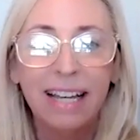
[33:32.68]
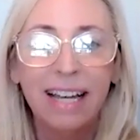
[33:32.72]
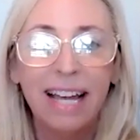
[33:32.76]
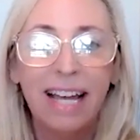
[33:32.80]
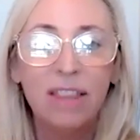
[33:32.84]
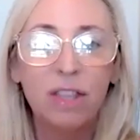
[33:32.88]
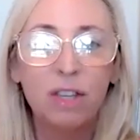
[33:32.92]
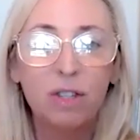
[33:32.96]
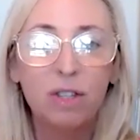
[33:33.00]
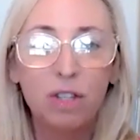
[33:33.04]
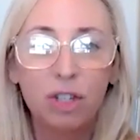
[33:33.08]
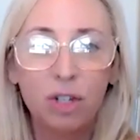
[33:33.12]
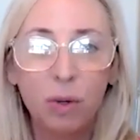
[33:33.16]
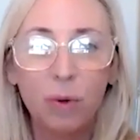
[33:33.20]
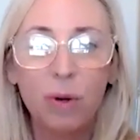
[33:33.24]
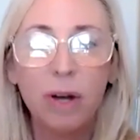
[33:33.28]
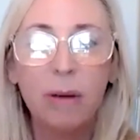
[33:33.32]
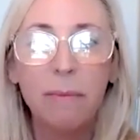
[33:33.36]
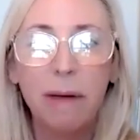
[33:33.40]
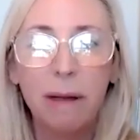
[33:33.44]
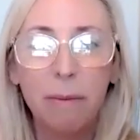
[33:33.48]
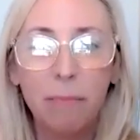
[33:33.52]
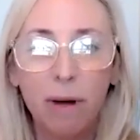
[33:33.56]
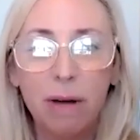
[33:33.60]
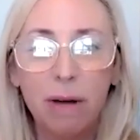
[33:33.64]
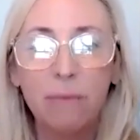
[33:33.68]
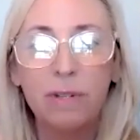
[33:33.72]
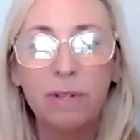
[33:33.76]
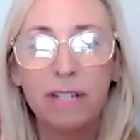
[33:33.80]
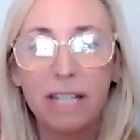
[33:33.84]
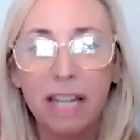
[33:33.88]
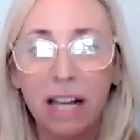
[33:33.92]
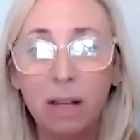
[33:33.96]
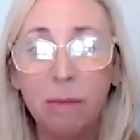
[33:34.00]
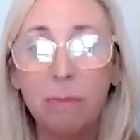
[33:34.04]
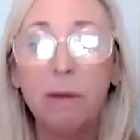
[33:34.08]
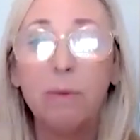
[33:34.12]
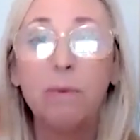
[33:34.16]
and the story my brain was
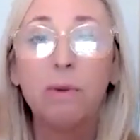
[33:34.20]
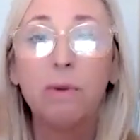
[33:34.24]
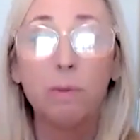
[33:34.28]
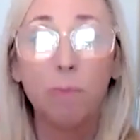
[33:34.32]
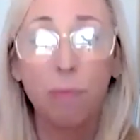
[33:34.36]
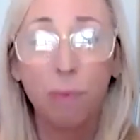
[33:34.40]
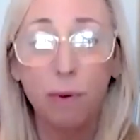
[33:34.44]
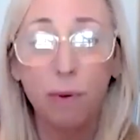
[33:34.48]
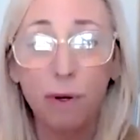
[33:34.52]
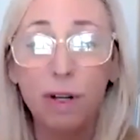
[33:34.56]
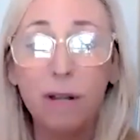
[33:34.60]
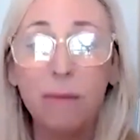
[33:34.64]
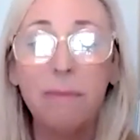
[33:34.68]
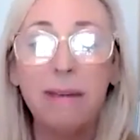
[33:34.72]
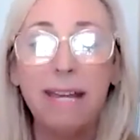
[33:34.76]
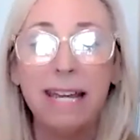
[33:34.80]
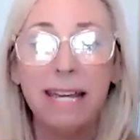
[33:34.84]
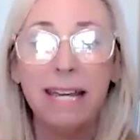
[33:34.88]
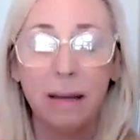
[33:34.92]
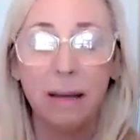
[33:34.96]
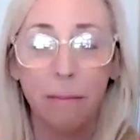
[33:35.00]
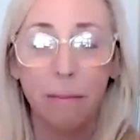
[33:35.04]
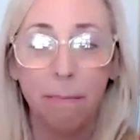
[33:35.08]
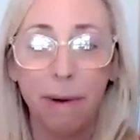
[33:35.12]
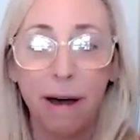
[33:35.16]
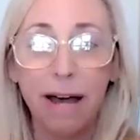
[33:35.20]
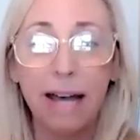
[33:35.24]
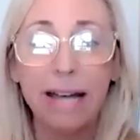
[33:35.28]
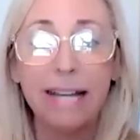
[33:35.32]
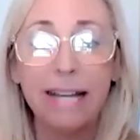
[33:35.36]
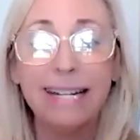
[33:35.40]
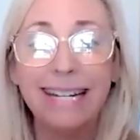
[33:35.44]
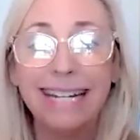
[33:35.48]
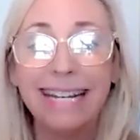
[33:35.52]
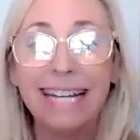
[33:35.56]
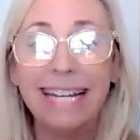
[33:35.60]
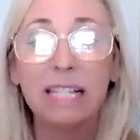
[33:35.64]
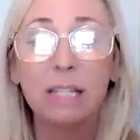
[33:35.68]
telling me was putting me in a
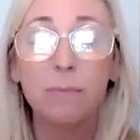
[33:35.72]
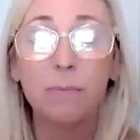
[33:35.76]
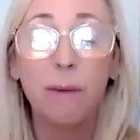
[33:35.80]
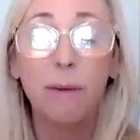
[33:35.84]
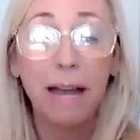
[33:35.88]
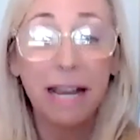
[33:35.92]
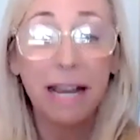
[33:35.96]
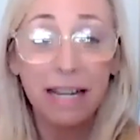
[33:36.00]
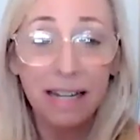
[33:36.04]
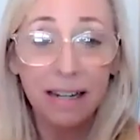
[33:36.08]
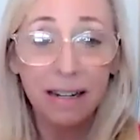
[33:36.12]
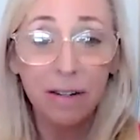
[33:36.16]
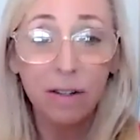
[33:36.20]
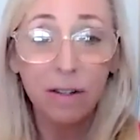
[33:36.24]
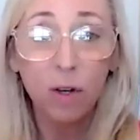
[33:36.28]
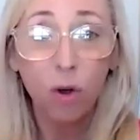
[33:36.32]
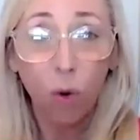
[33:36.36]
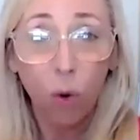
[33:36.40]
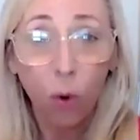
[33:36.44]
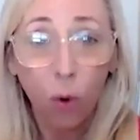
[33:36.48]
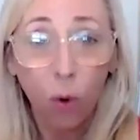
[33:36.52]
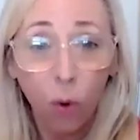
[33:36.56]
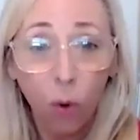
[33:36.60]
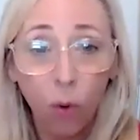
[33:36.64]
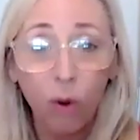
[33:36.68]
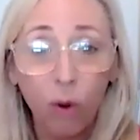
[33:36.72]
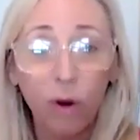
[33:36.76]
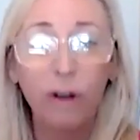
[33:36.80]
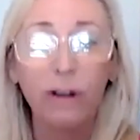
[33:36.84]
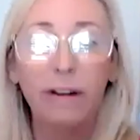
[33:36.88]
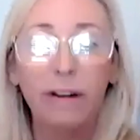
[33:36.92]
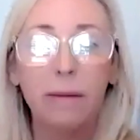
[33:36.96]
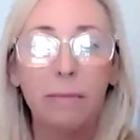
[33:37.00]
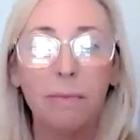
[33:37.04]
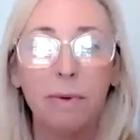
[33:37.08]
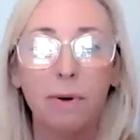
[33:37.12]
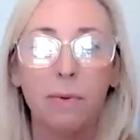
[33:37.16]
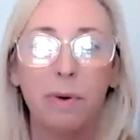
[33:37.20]
bind against my core
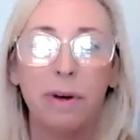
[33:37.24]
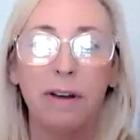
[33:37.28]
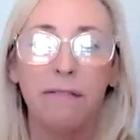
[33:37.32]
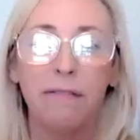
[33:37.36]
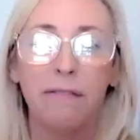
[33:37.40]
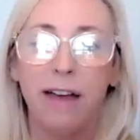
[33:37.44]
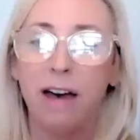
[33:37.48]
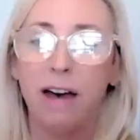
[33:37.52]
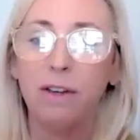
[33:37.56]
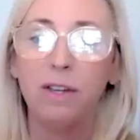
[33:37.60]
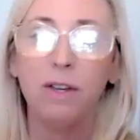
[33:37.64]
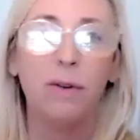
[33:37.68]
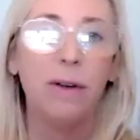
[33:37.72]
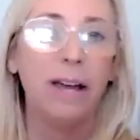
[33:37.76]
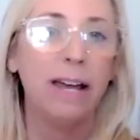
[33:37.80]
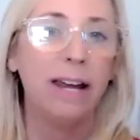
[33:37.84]
number one value,